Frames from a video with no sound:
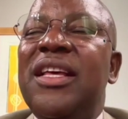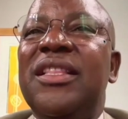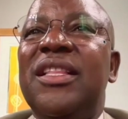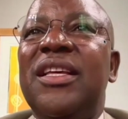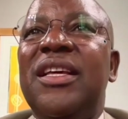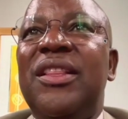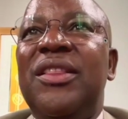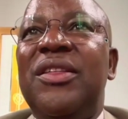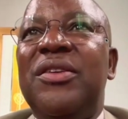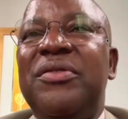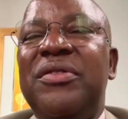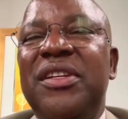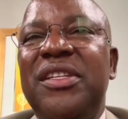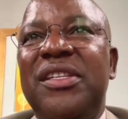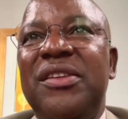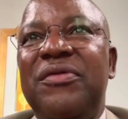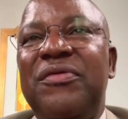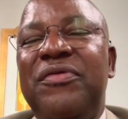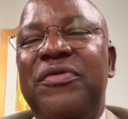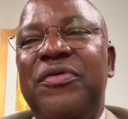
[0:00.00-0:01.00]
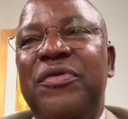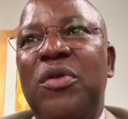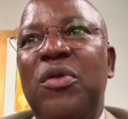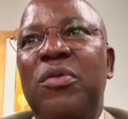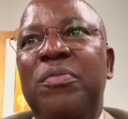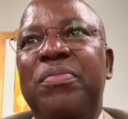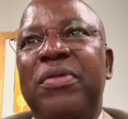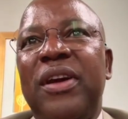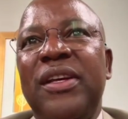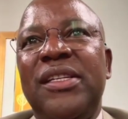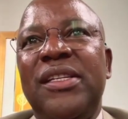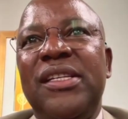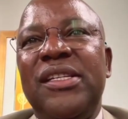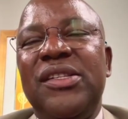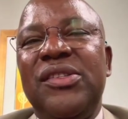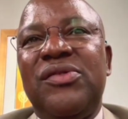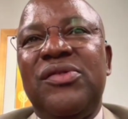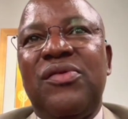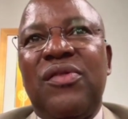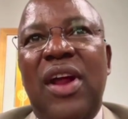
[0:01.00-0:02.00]
I think the reason for
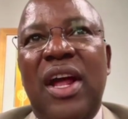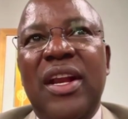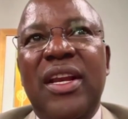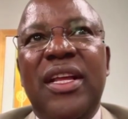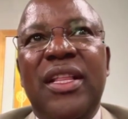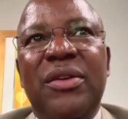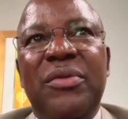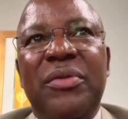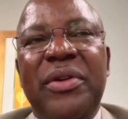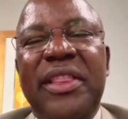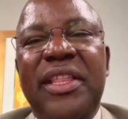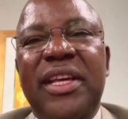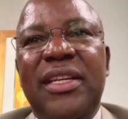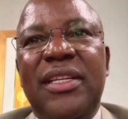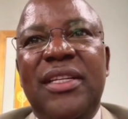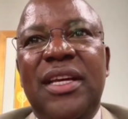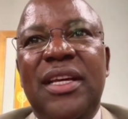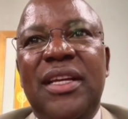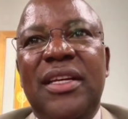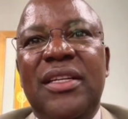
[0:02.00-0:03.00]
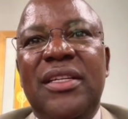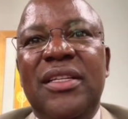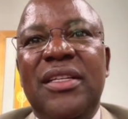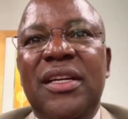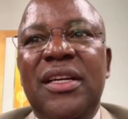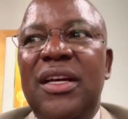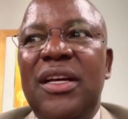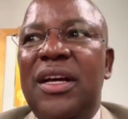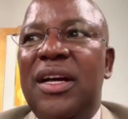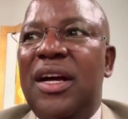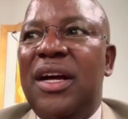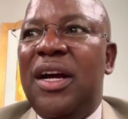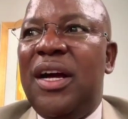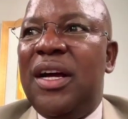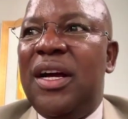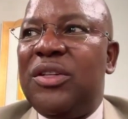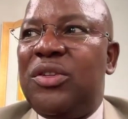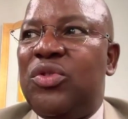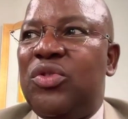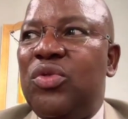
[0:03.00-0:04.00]
prices running the way they did
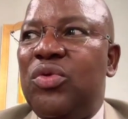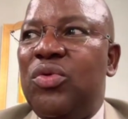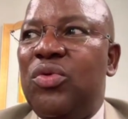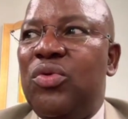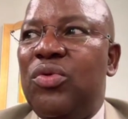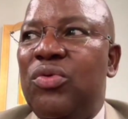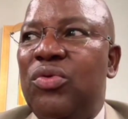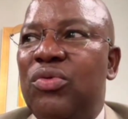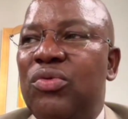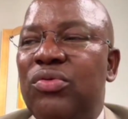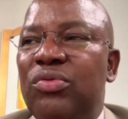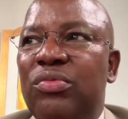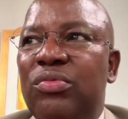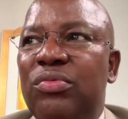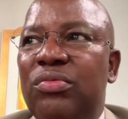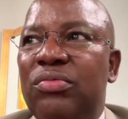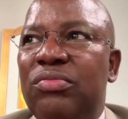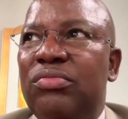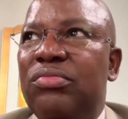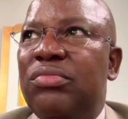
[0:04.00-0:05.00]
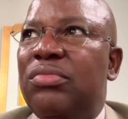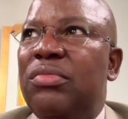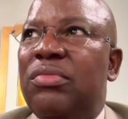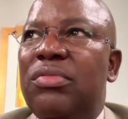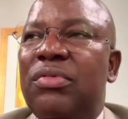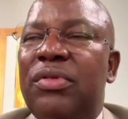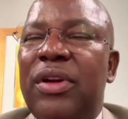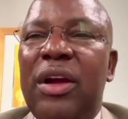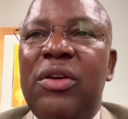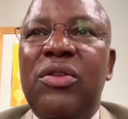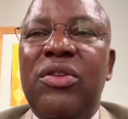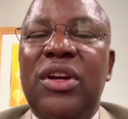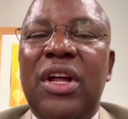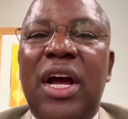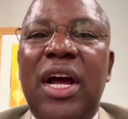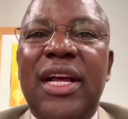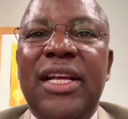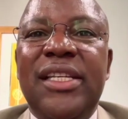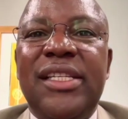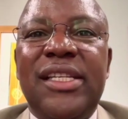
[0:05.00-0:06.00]
to record
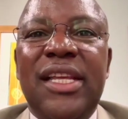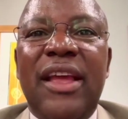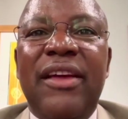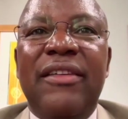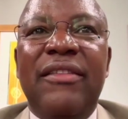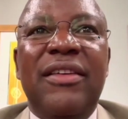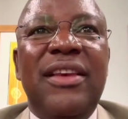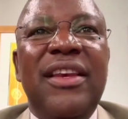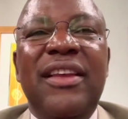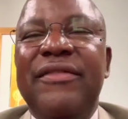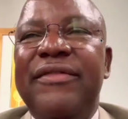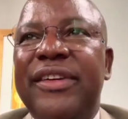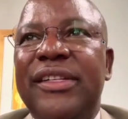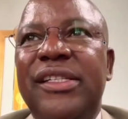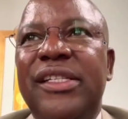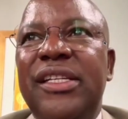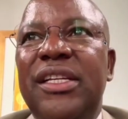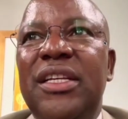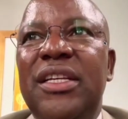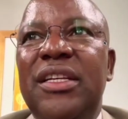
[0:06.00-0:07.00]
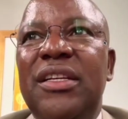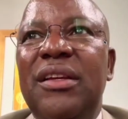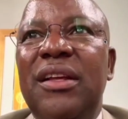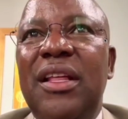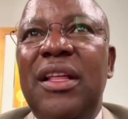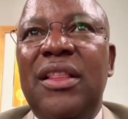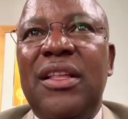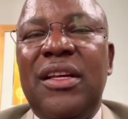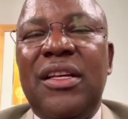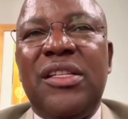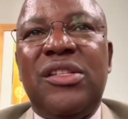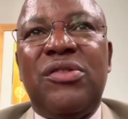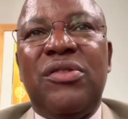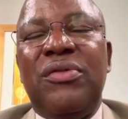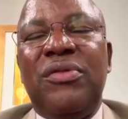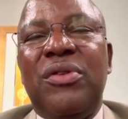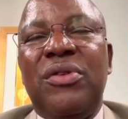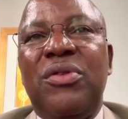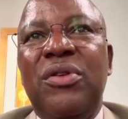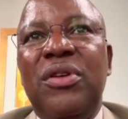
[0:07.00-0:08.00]
highs never seen in the
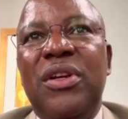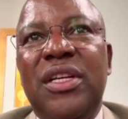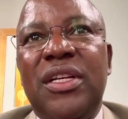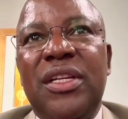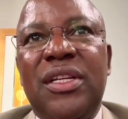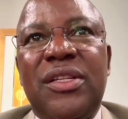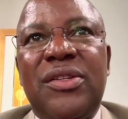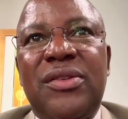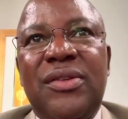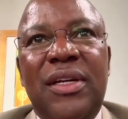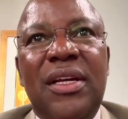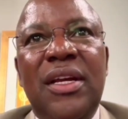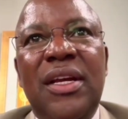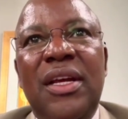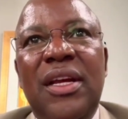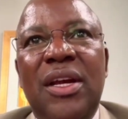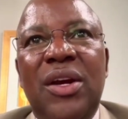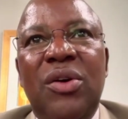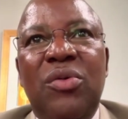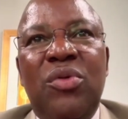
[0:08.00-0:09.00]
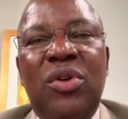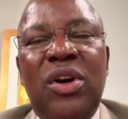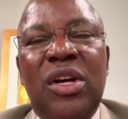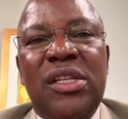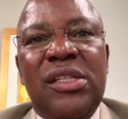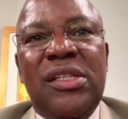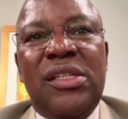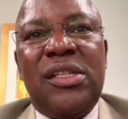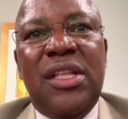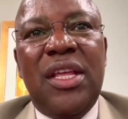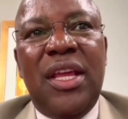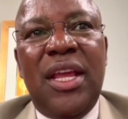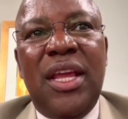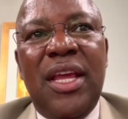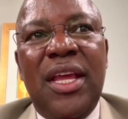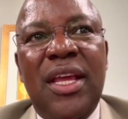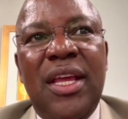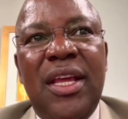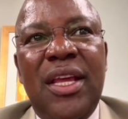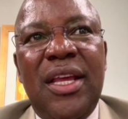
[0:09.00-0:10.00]
history of the coal industry was
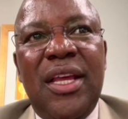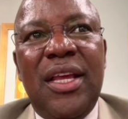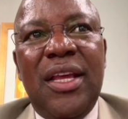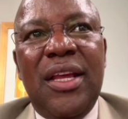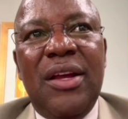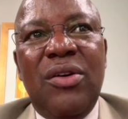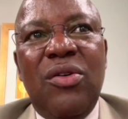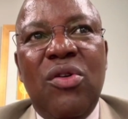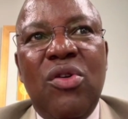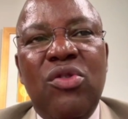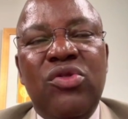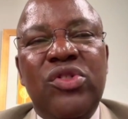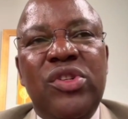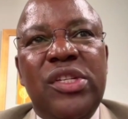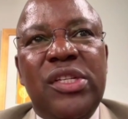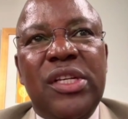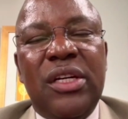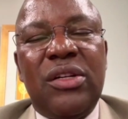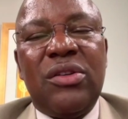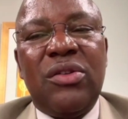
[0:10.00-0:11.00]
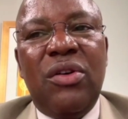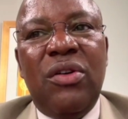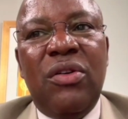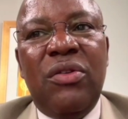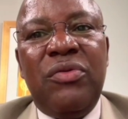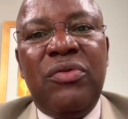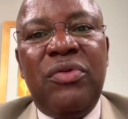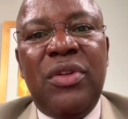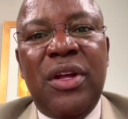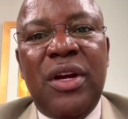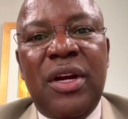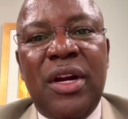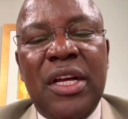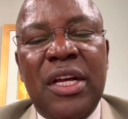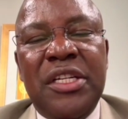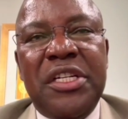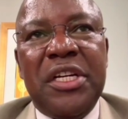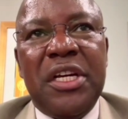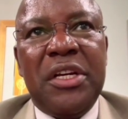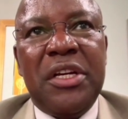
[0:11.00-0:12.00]
the onset of the
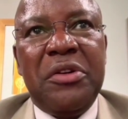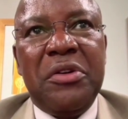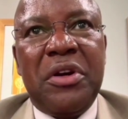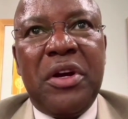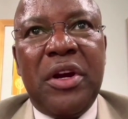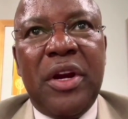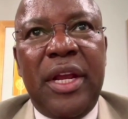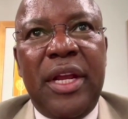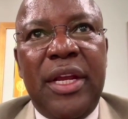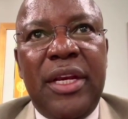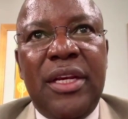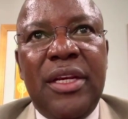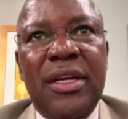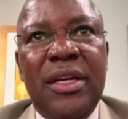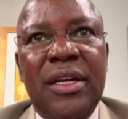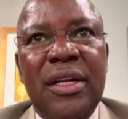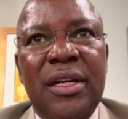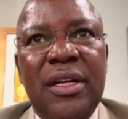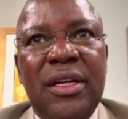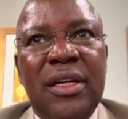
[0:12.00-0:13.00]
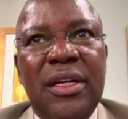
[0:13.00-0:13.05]
Russia-Ukraine